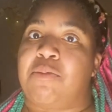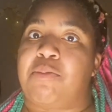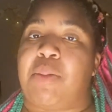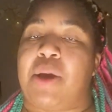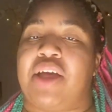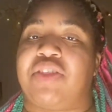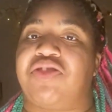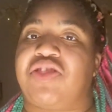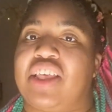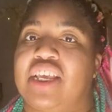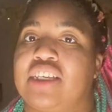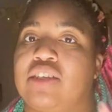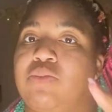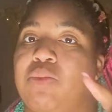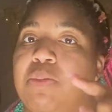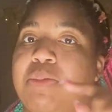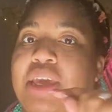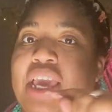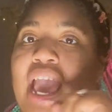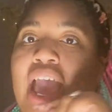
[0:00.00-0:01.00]
But this
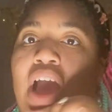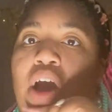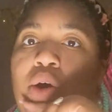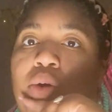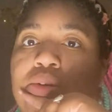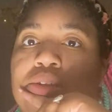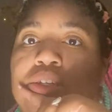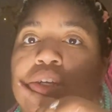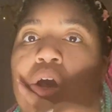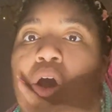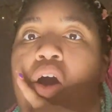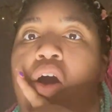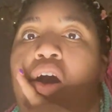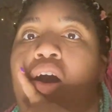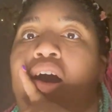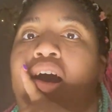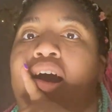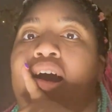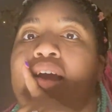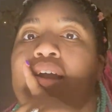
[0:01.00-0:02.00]
will be out
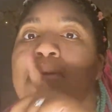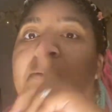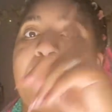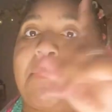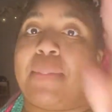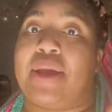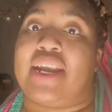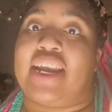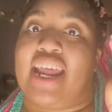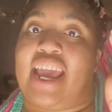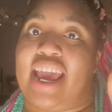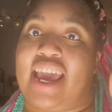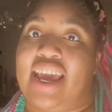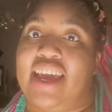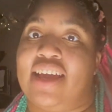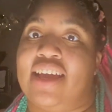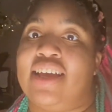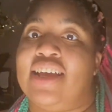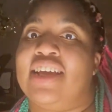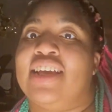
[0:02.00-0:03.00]
on Monday.